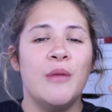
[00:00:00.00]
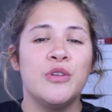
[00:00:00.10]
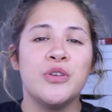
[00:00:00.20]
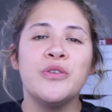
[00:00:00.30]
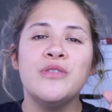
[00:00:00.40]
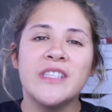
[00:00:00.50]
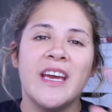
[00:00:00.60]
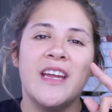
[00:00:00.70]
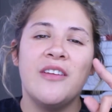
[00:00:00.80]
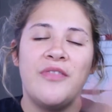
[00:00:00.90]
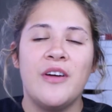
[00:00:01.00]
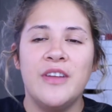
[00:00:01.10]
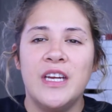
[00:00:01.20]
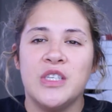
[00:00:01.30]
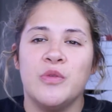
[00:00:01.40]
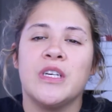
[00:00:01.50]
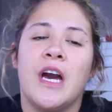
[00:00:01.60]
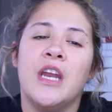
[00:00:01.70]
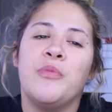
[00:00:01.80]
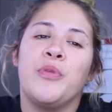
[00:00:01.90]
True Skin foundation, which
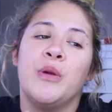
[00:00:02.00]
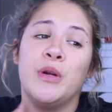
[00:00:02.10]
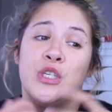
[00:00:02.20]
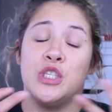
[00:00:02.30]
kind of pretty much